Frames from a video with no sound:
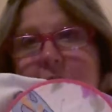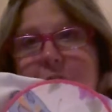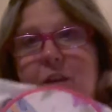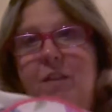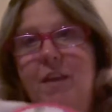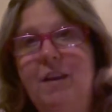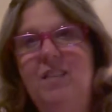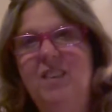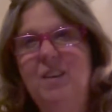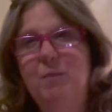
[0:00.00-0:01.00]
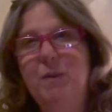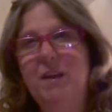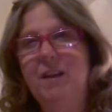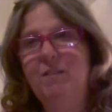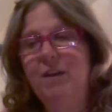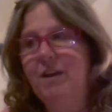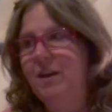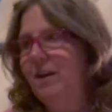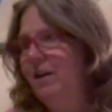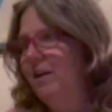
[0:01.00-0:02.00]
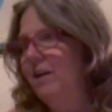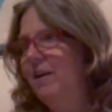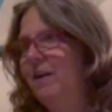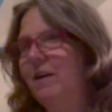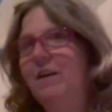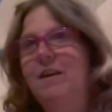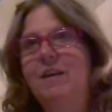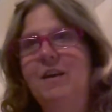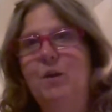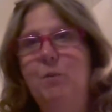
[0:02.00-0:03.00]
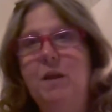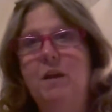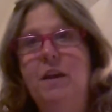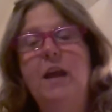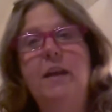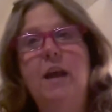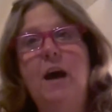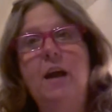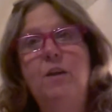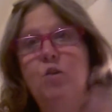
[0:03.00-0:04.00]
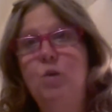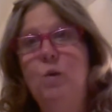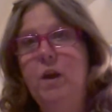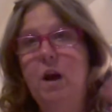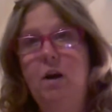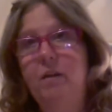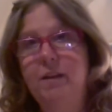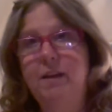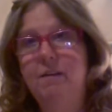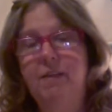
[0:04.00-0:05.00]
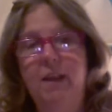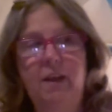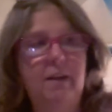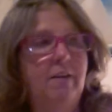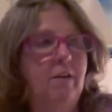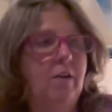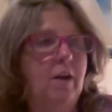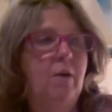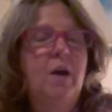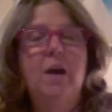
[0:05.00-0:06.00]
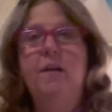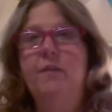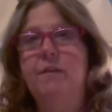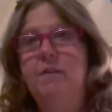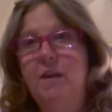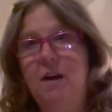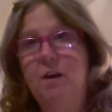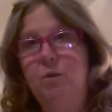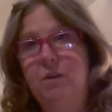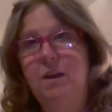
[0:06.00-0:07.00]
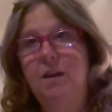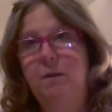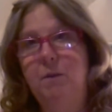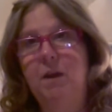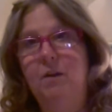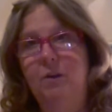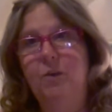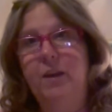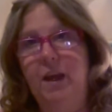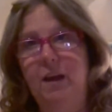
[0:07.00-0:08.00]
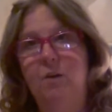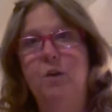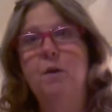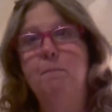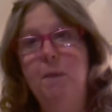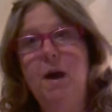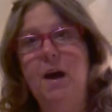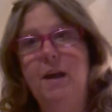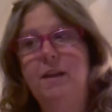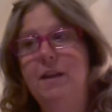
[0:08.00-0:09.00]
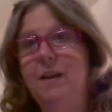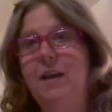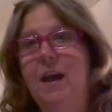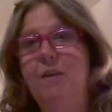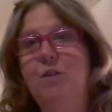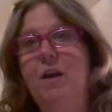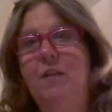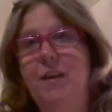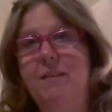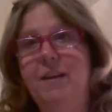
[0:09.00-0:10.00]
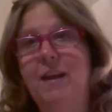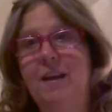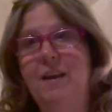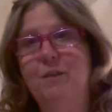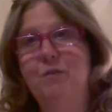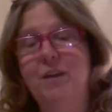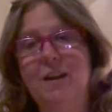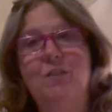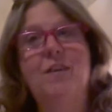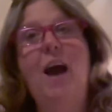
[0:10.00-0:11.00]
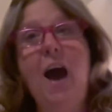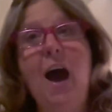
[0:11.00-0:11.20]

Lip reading: everything a little bit every day, it'll be good. And I enjoy all these things. You know, the sock was getting me a little down, but after I got that second cuff finished,